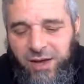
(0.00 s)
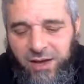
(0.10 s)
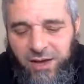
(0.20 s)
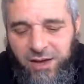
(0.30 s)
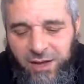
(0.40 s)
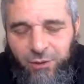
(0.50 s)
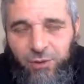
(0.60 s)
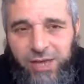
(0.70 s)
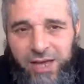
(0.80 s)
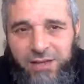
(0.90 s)
uh,
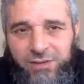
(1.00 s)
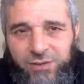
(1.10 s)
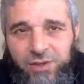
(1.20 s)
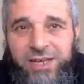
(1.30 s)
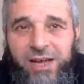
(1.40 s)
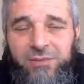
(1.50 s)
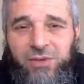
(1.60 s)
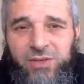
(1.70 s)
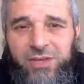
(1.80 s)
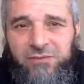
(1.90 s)
Al-Quran, so it
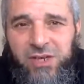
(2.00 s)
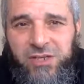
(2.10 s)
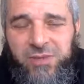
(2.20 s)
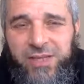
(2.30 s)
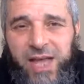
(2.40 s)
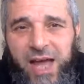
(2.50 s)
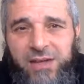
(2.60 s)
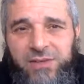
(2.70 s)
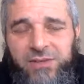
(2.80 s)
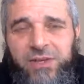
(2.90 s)
comes on the Day of Judgment
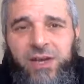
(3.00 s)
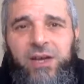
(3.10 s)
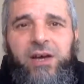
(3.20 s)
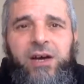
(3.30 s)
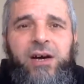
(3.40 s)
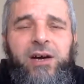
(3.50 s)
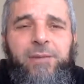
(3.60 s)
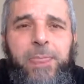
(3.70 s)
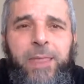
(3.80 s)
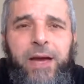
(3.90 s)
as
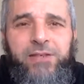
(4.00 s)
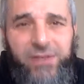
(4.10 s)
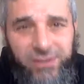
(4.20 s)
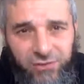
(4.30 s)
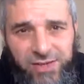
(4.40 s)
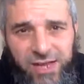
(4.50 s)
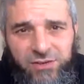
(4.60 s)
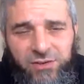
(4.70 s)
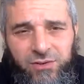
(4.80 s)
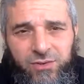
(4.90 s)
um, as
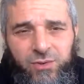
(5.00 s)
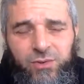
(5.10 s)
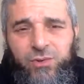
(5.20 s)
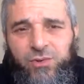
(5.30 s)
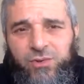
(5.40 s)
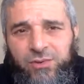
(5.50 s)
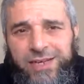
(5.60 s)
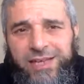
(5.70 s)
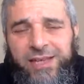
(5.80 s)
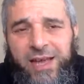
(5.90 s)
intercessor to those who used to
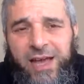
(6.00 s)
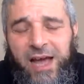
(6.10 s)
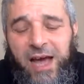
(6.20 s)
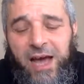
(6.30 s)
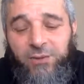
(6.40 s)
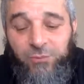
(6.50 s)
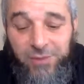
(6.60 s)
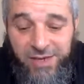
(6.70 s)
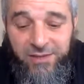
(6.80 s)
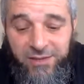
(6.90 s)
read it, and
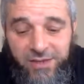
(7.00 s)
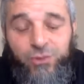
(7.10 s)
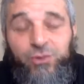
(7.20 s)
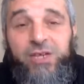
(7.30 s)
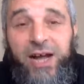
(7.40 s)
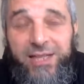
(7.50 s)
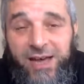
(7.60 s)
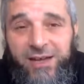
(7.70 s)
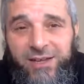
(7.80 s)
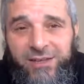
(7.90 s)
read the two
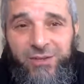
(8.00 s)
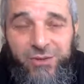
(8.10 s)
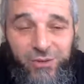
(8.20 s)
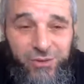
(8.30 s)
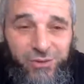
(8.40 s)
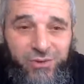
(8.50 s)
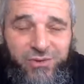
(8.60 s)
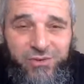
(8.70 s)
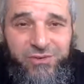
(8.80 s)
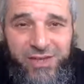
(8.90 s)
Zahra, the two
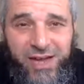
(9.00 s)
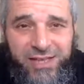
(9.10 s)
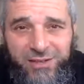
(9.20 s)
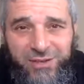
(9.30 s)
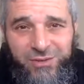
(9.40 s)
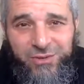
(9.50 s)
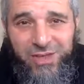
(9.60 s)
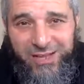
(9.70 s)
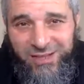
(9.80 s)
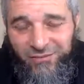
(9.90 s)
Zahra, the two,
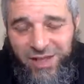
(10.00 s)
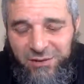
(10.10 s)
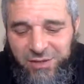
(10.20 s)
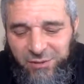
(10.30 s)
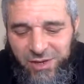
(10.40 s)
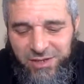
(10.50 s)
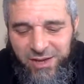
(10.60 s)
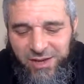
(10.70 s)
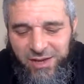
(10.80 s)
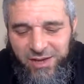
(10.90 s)
like the flowery one.